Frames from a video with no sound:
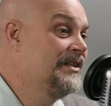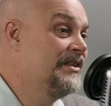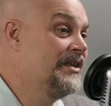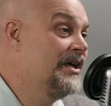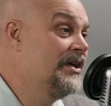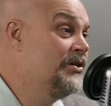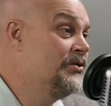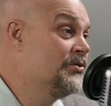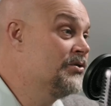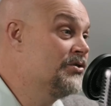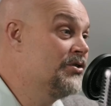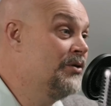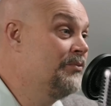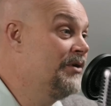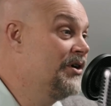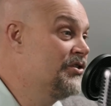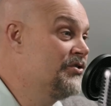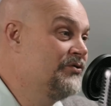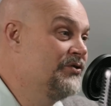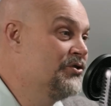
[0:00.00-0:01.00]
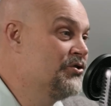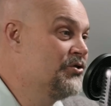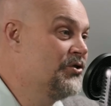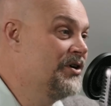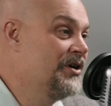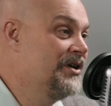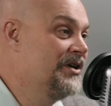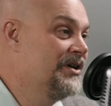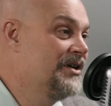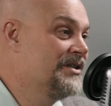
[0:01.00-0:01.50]
thank you so much for
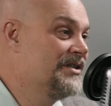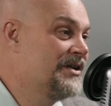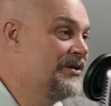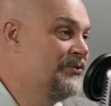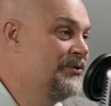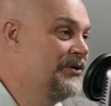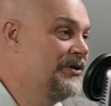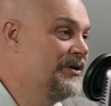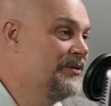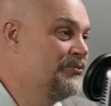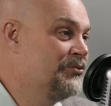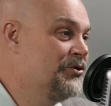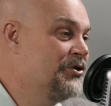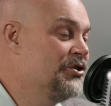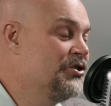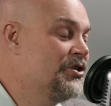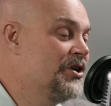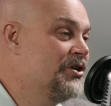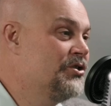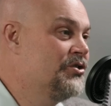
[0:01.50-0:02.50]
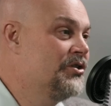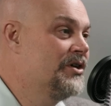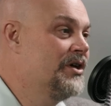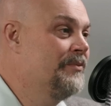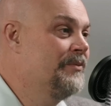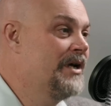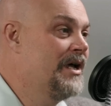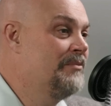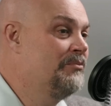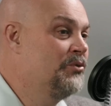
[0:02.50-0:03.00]
joining us. I really appreciate you
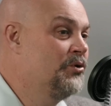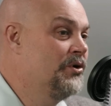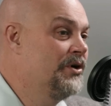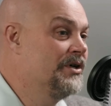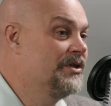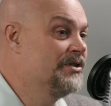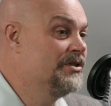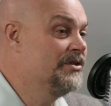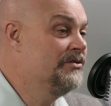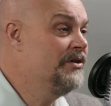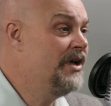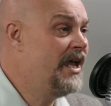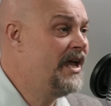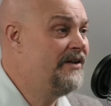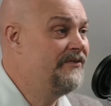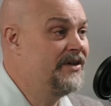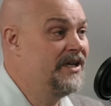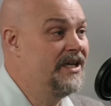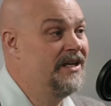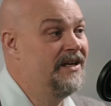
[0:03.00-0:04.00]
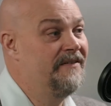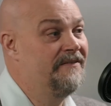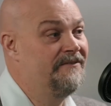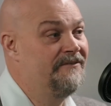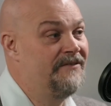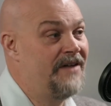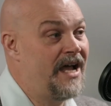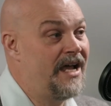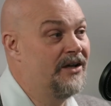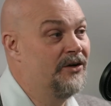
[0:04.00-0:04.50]
coming on board. Do you have any
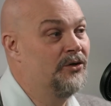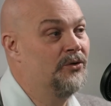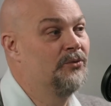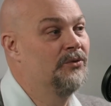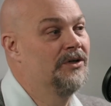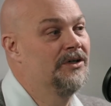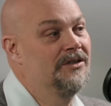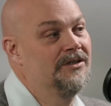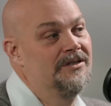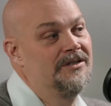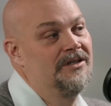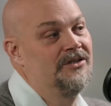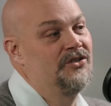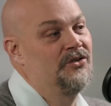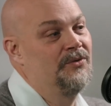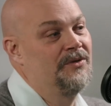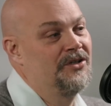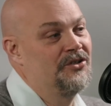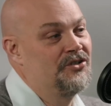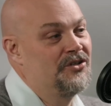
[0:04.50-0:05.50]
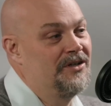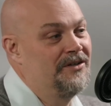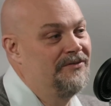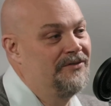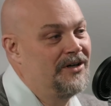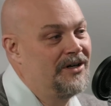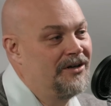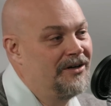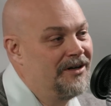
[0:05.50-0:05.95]
final words that you want to share for our